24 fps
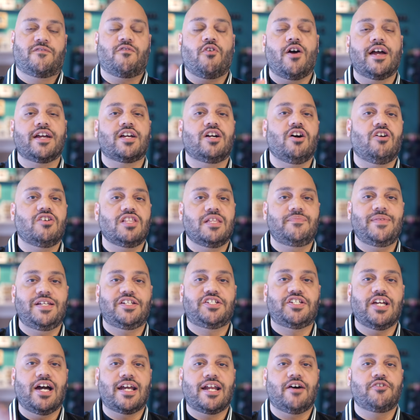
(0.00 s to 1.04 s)
Before I go, let me
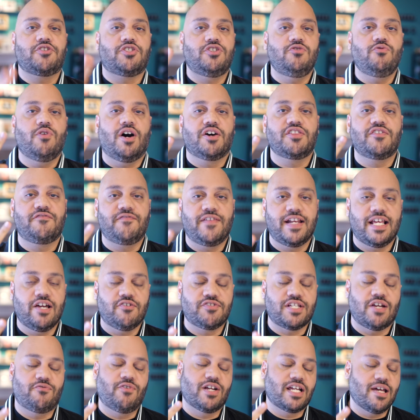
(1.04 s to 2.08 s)
shout out two other
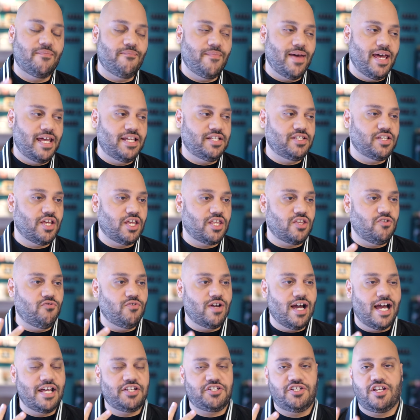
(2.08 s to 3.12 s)
videos I recommend you
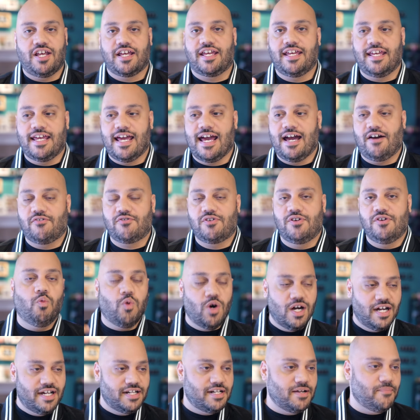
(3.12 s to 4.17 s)
guys checking out.
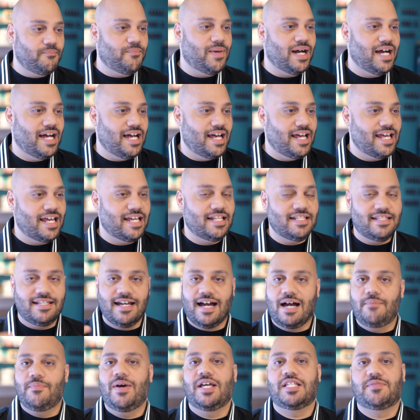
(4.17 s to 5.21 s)
One by Dom